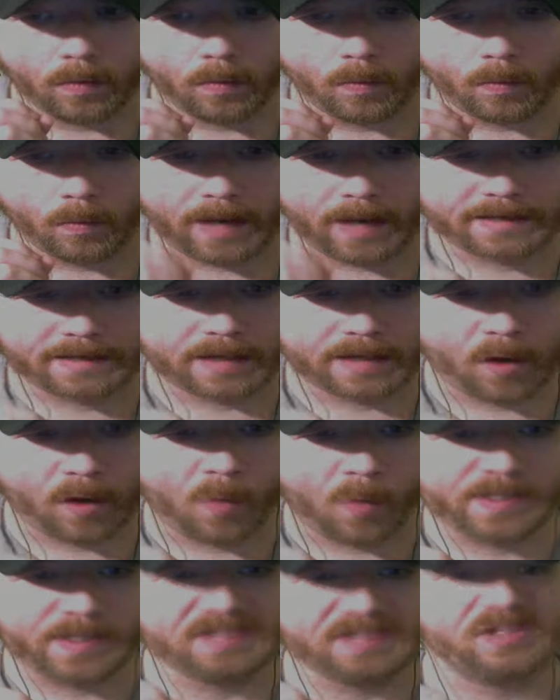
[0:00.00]
Why did
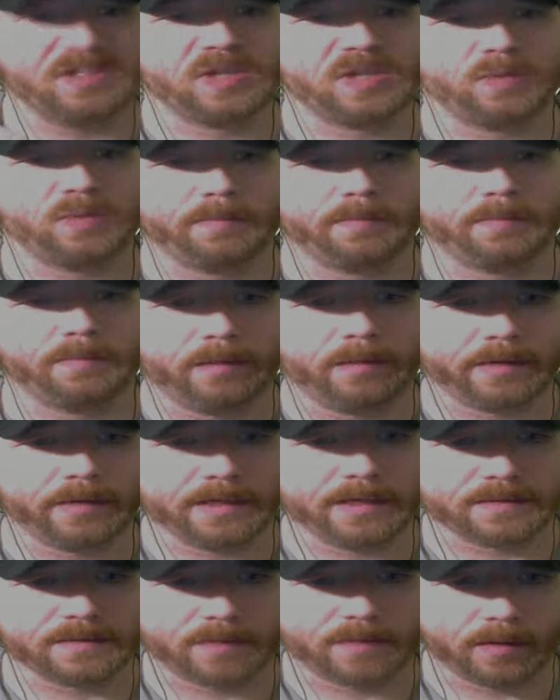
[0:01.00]
only 6
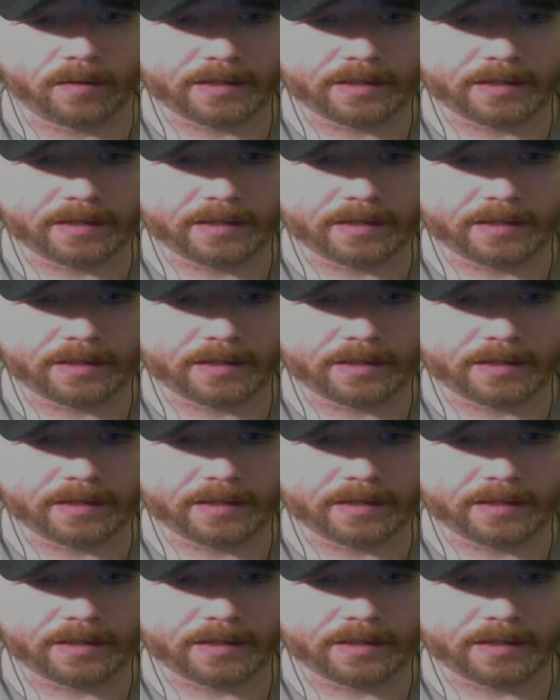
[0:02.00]
Republicans vote